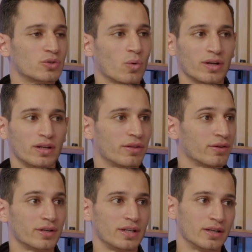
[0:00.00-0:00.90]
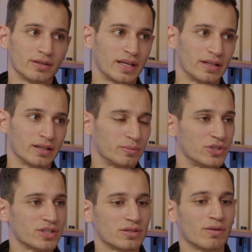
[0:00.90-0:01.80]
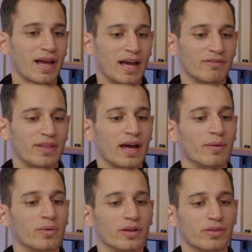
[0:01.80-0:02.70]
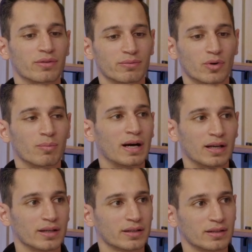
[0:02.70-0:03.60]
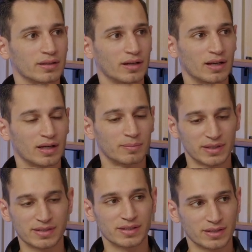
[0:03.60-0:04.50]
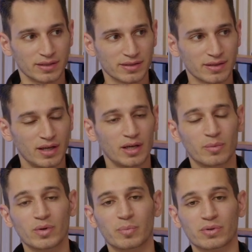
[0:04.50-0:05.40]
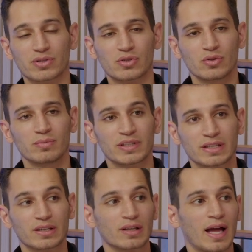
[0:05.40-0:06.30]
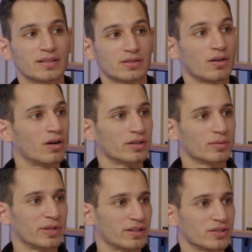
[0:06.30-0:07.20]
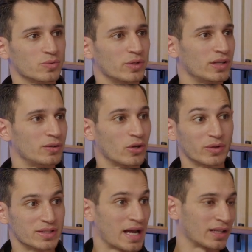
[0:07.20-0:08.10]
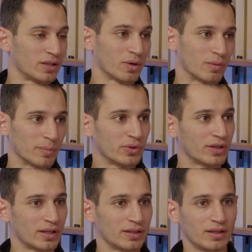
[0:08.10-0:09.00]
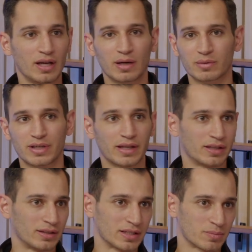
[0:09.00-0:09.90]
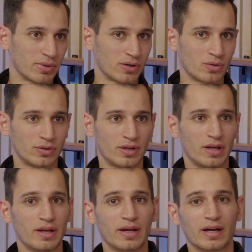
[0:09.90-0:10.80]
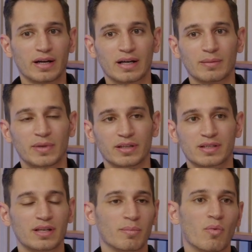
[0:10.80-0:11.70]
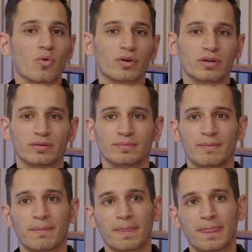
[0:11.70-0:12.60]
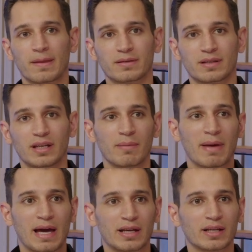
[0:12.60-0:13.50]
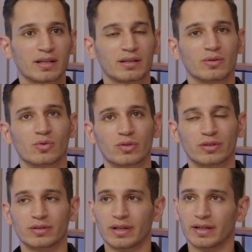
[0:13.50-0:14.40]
20, 30-year data, and we just don't have that with robotic assistance. We presume it's going to last longer because we know exactly where we're putting it, taking less bone. It's in a more kinematic or